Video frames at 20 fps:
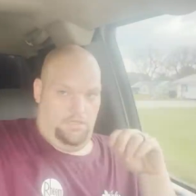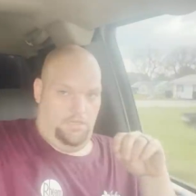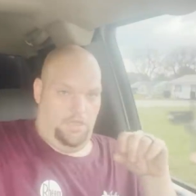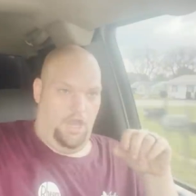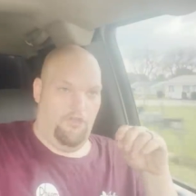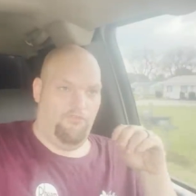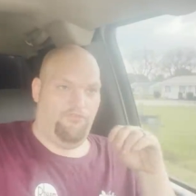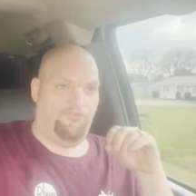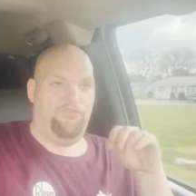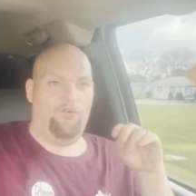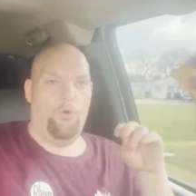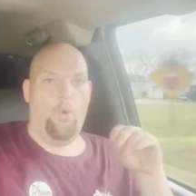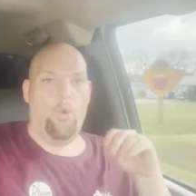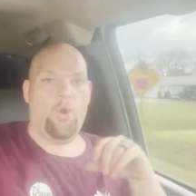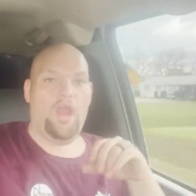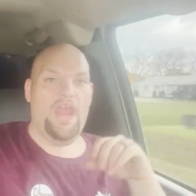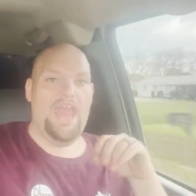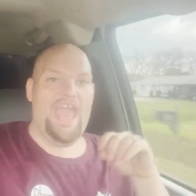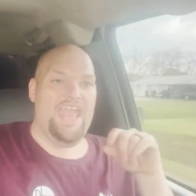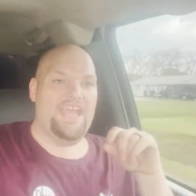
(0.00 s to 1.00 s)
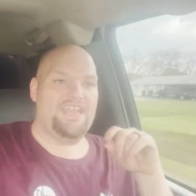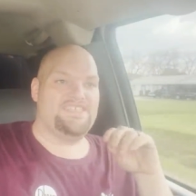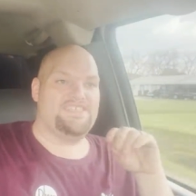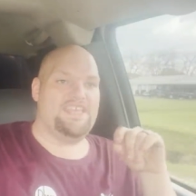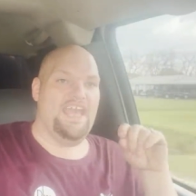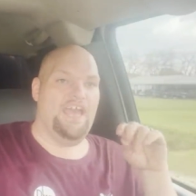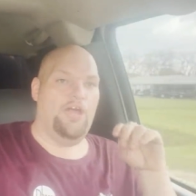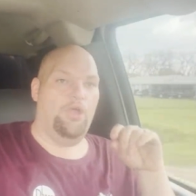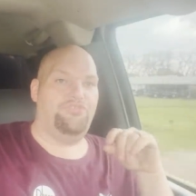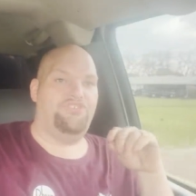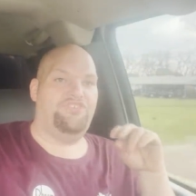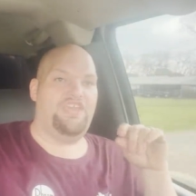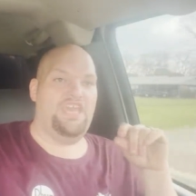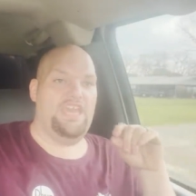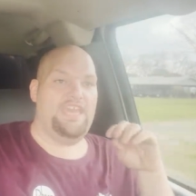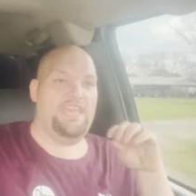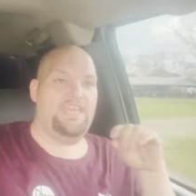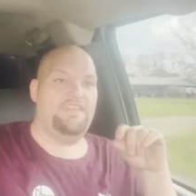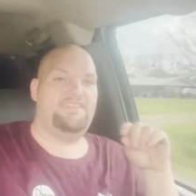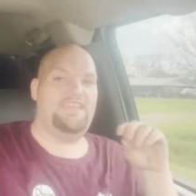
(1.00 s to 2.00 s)
a four X L
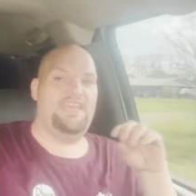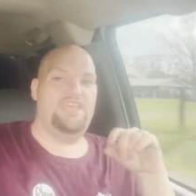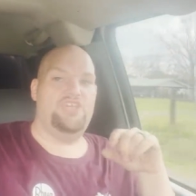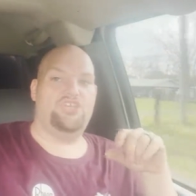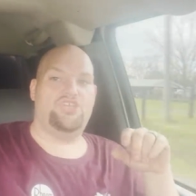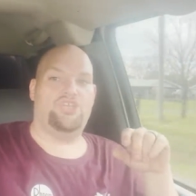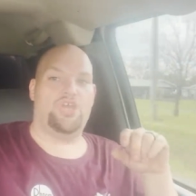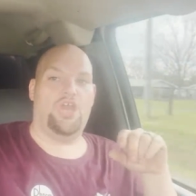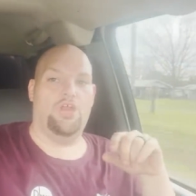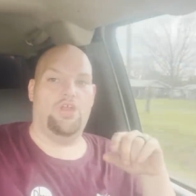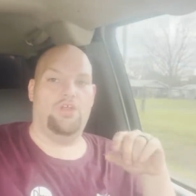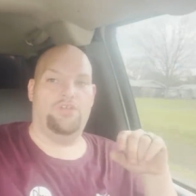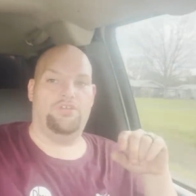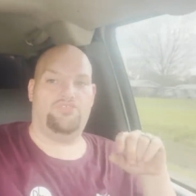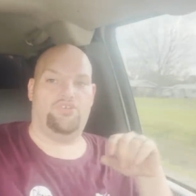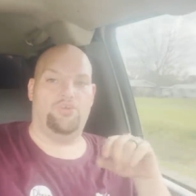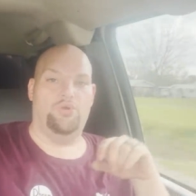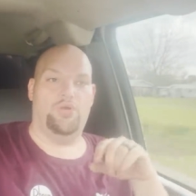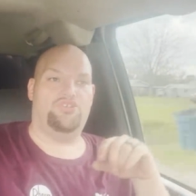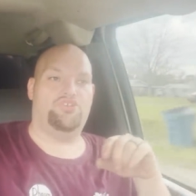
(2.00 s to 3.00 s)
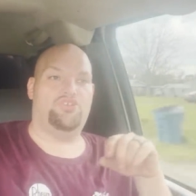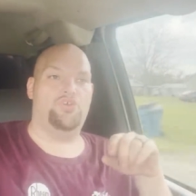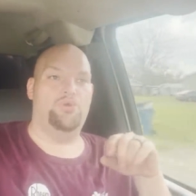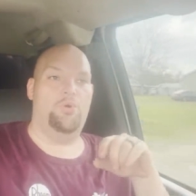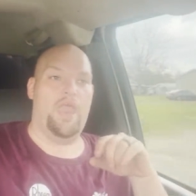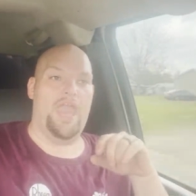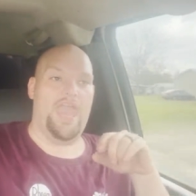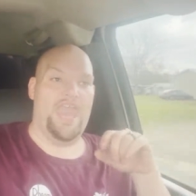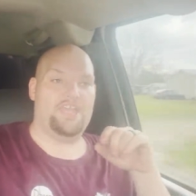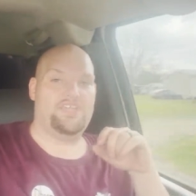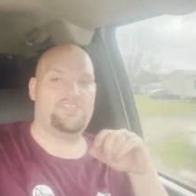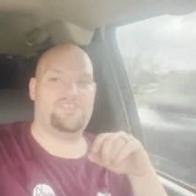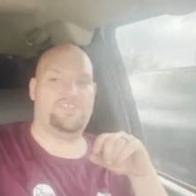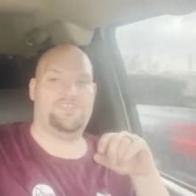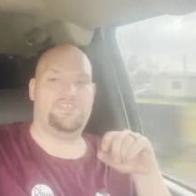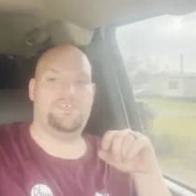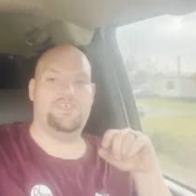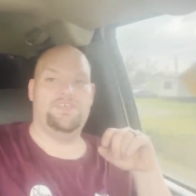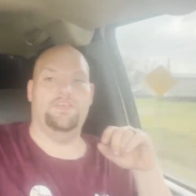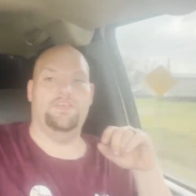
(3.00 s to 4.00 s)
T t-shirt to a two X.